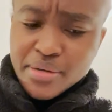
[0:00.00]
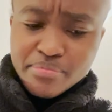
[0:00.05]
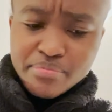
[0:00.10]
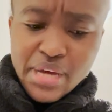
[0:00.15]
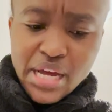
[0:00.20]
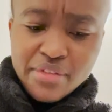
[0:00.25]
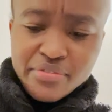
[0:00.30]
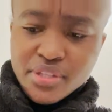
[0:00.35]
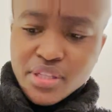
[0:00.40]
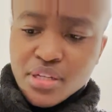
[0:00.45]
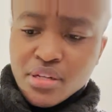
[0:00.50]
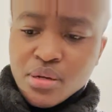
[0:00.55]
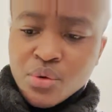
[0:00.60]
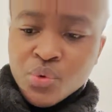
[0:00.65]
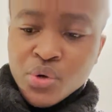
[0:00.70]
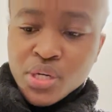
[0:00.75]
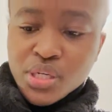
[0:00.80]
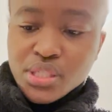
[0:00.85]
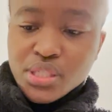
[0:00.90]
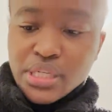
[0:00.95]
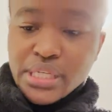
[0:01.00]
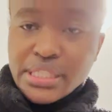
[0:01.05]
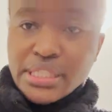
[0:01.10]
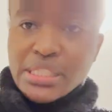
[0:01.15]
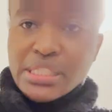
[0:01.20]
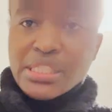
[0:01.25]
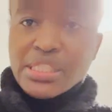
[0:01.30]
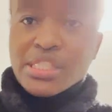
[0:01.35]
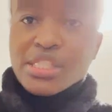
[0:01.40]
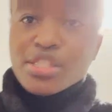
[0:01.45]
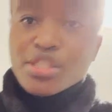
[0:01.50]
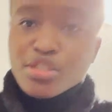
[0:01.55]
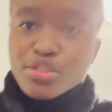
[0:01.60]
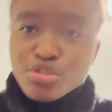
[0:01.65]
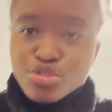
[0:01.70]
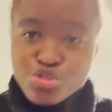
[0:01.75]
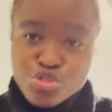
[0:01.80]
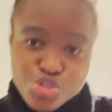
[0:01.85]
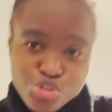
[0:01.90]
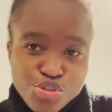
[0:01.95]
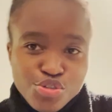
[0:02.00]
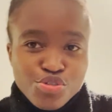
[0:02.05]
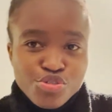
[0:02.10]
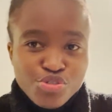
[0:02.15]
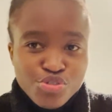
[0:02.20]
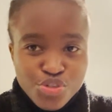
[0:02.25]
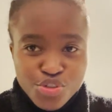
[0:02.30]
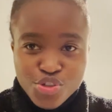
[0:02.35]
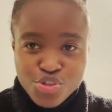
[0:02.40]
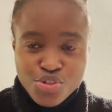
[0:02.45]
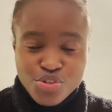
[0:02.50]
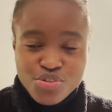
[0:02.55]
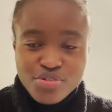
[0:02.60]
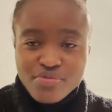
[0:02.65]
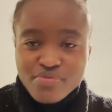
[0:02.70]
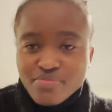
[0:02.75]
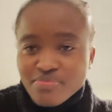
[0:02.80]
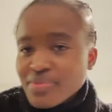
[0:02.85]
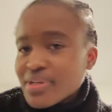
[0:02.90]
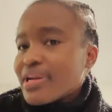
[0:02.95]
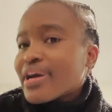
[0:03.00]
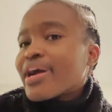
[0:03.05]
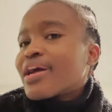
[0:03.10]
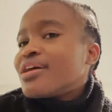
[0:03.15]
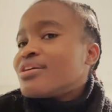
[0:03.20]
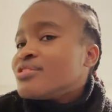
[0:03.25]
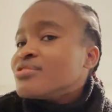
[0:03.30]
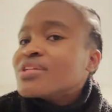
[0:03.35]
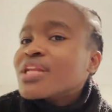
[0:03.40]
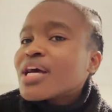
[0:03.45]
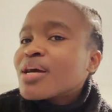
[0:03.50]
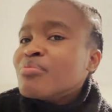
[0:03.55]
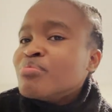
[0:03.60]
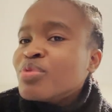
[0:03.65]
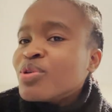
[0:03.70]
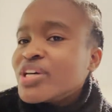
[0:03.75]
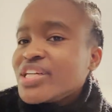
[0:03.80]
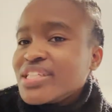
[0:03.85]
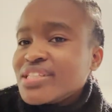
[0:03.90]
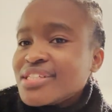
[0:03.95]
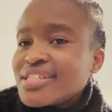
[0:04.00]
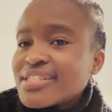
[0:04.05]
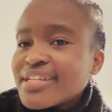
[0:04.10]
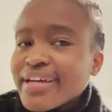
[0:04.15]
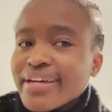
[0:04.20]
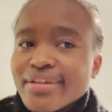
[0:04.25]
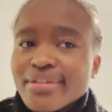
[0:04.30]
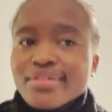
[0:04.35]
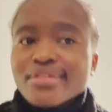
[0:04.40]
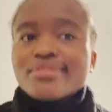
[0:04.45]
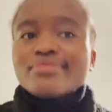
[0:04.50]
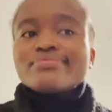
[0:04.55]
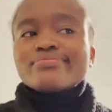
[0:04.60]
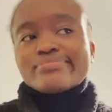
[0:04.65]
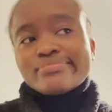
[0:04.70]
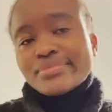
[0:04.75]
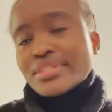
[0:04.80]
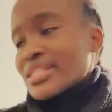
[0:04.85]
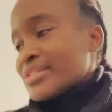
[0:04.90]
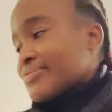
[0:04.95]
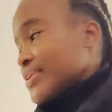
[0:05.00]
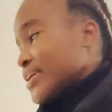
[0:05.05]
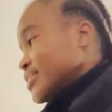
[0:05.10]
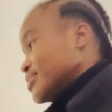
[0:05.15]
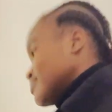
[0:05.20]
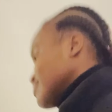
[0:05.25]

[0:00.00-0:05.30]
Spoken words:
I have a lot of work I need to do. Man, I kind of look like a boy in this angle. It's fine.